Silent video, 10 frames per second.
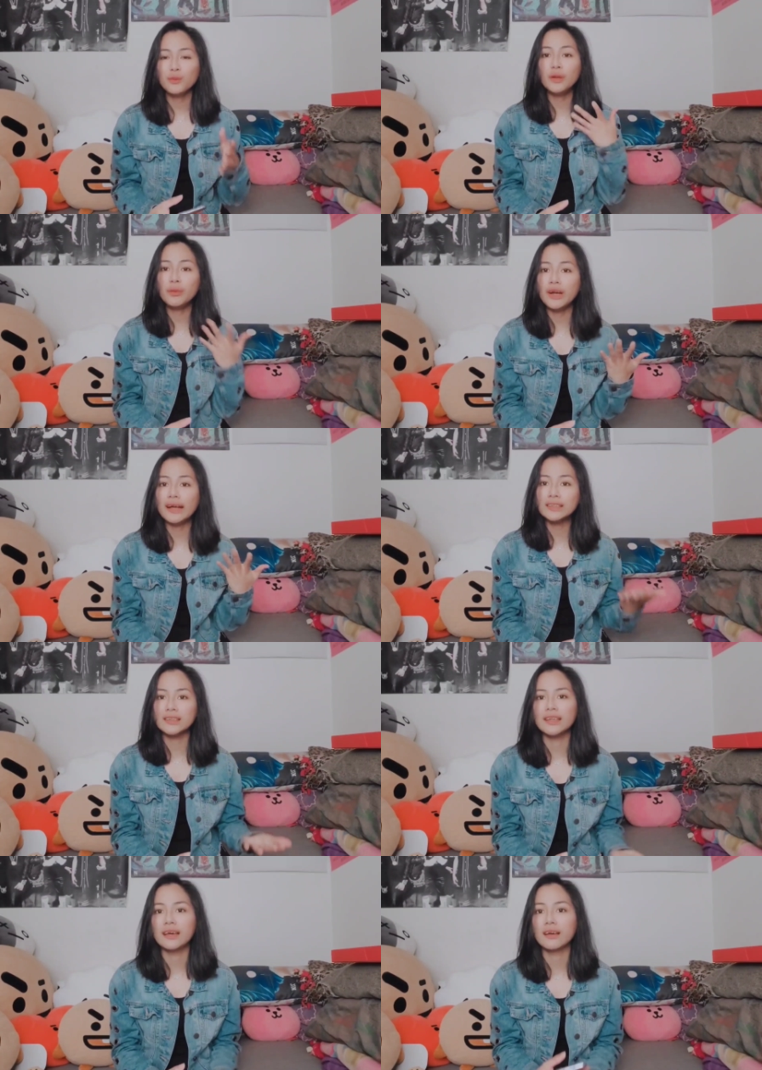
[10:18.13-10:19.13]
we were
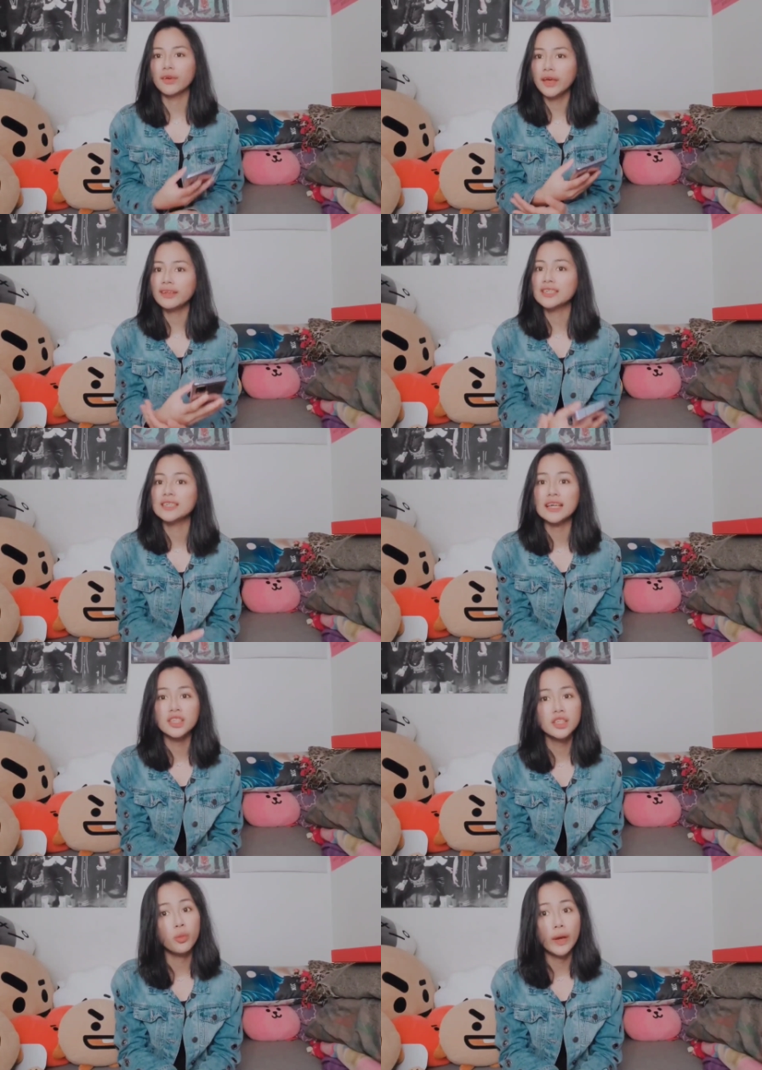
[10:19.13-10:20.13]
actually like, okay, this is
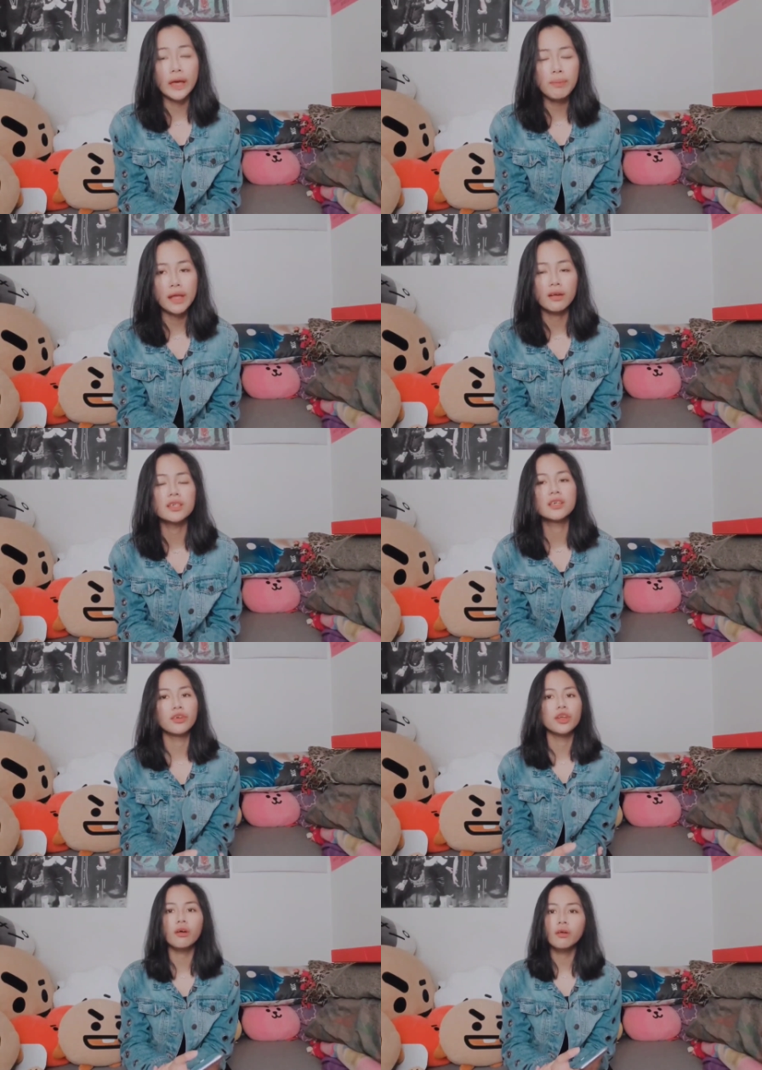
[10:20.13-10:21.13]
actually way better,
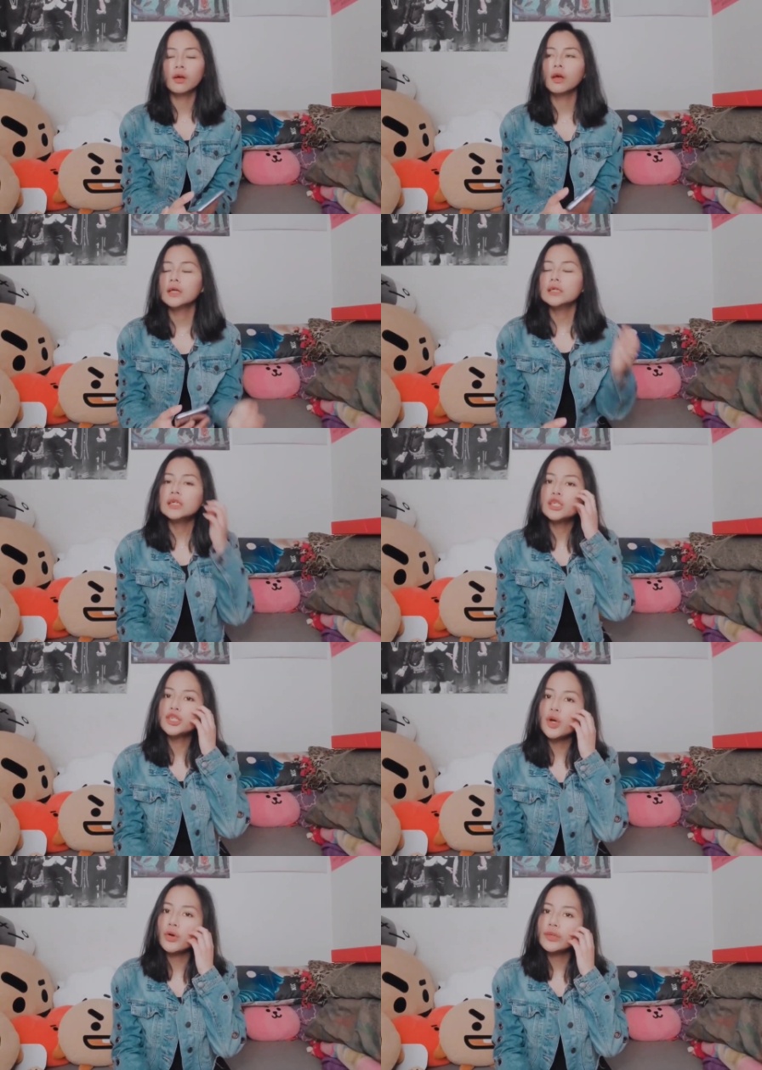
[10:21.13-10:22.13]
you know.
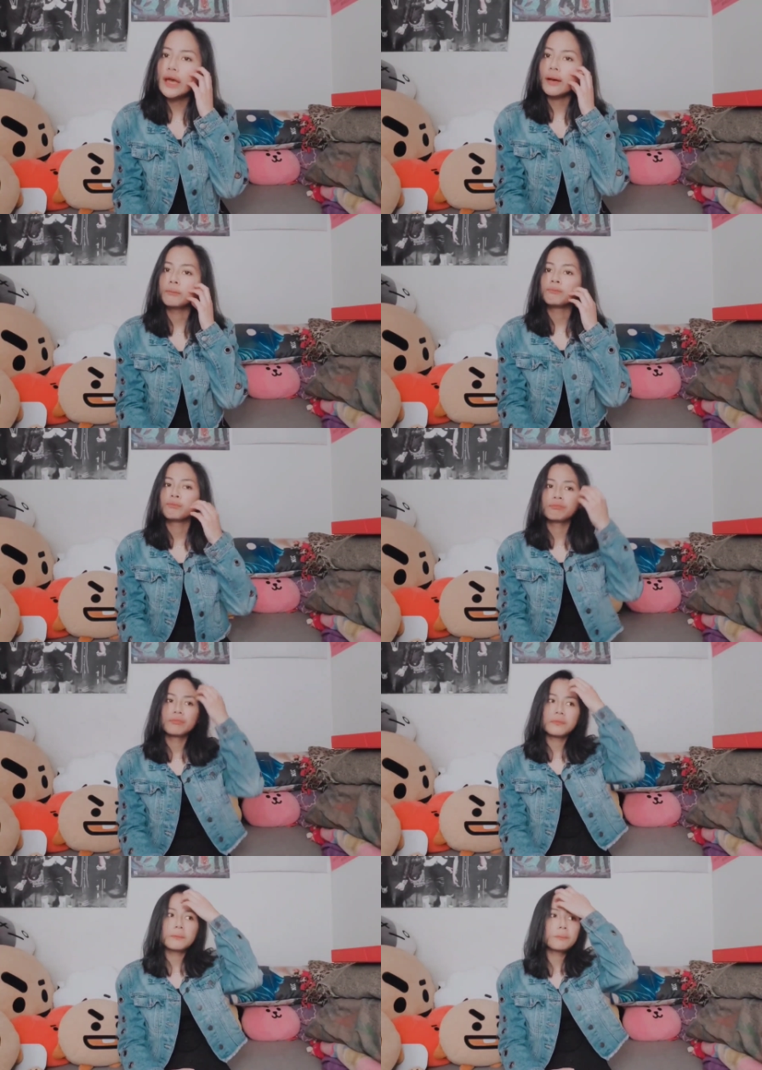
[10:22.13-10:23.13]
So yeah,
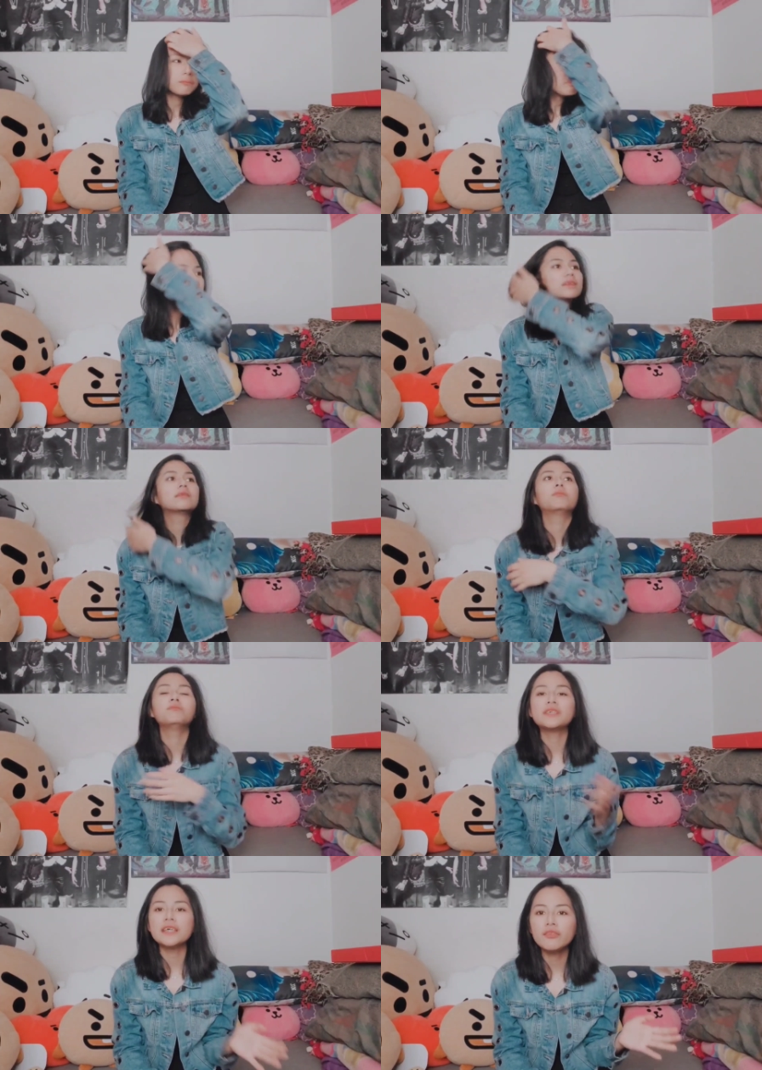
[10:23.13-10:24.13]

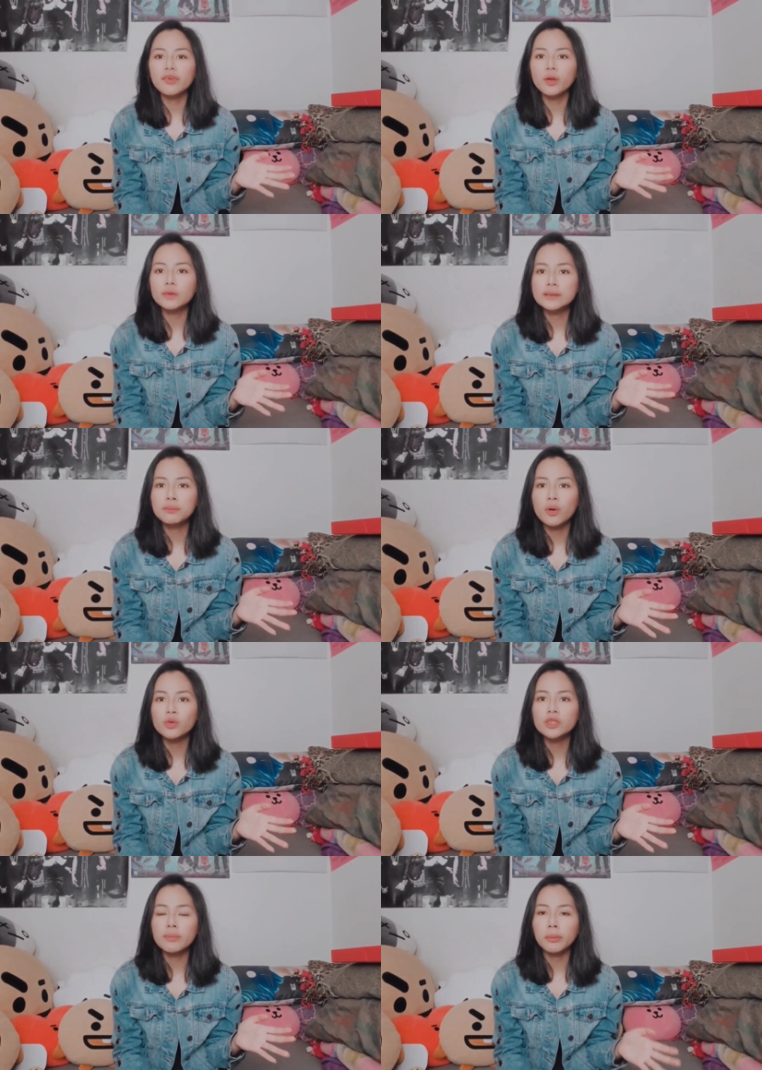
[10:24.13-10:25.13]
City Field was the
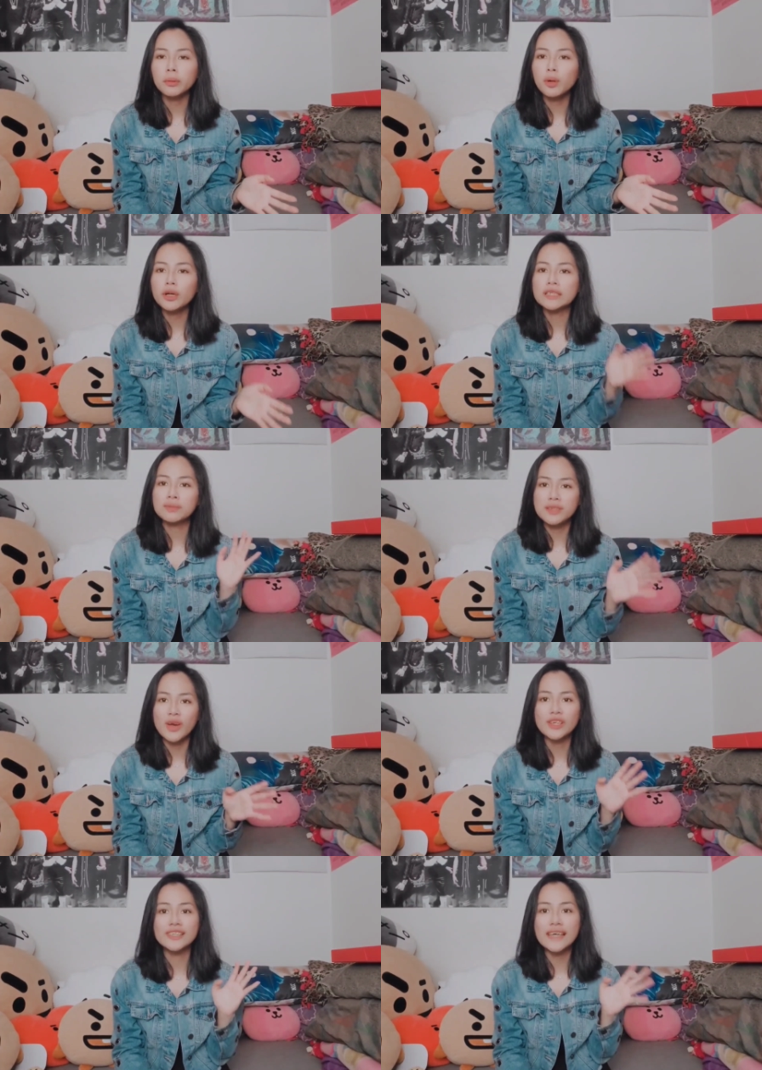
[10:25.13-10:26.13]
most memorable. It's
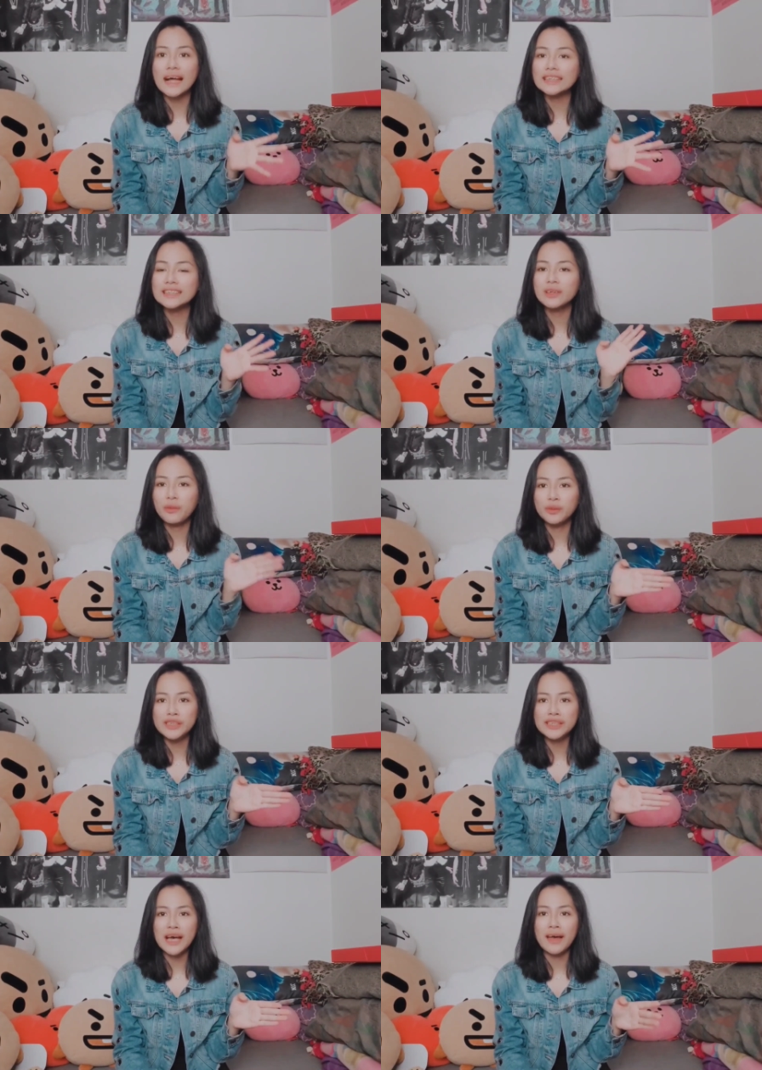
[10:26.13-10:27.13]
because that's the
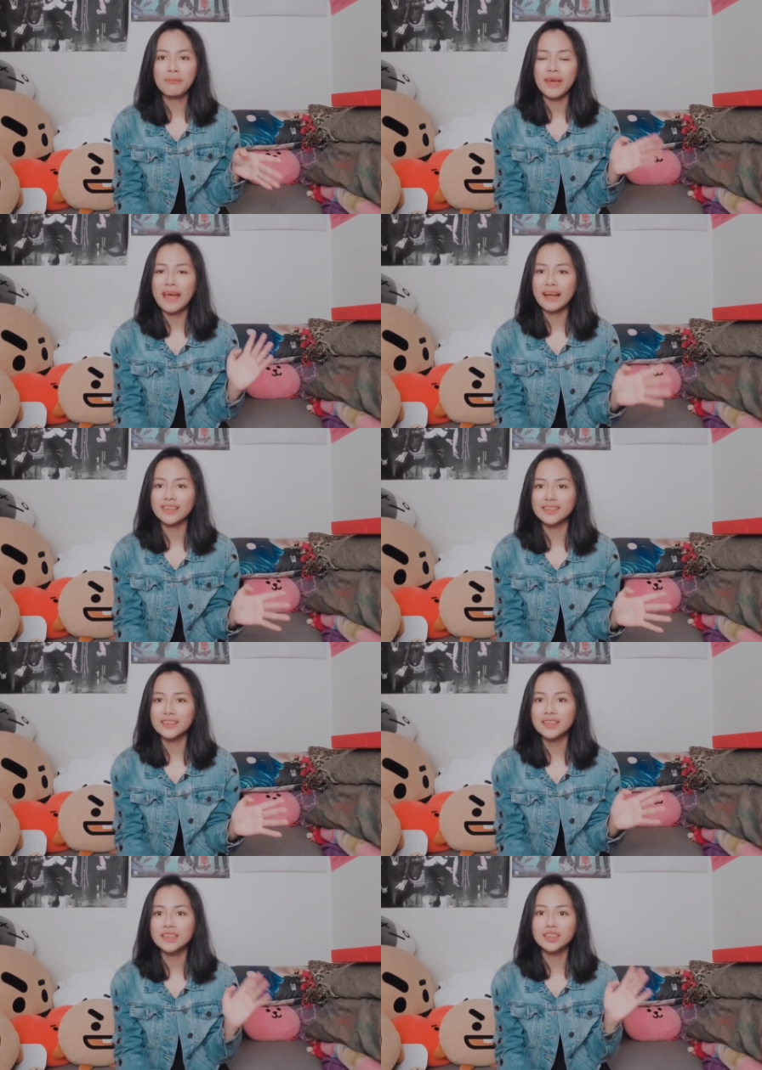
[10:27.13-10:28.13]
only time I
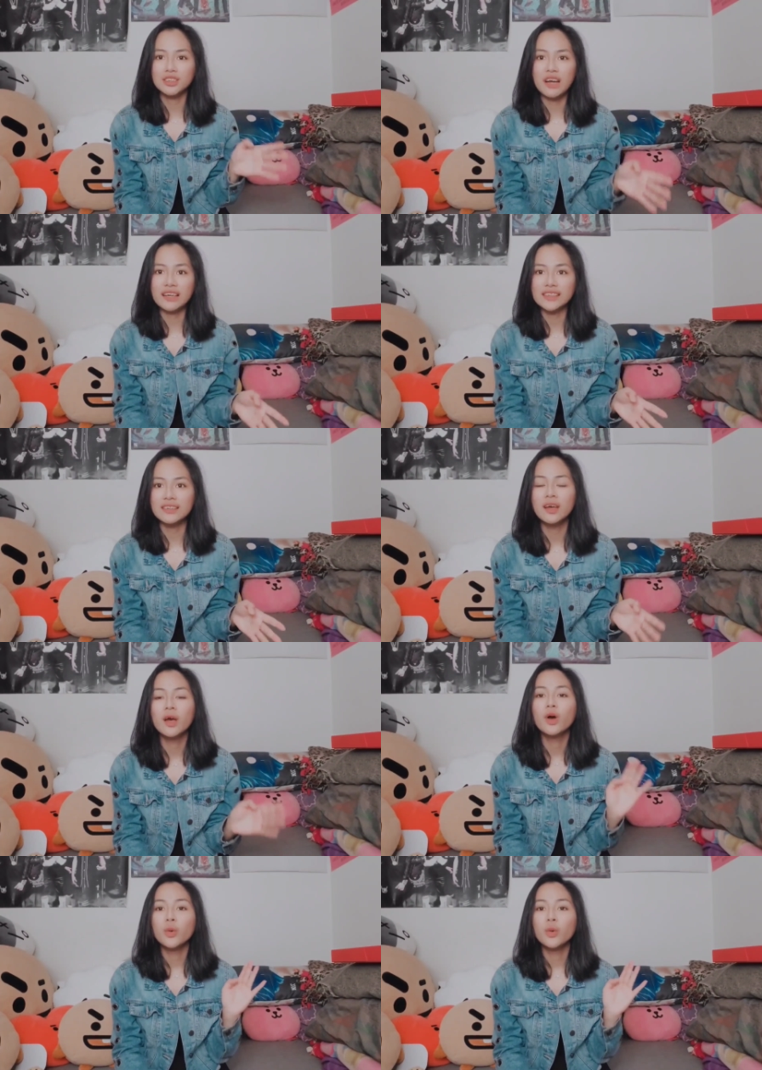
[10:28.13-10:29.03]
actually interacted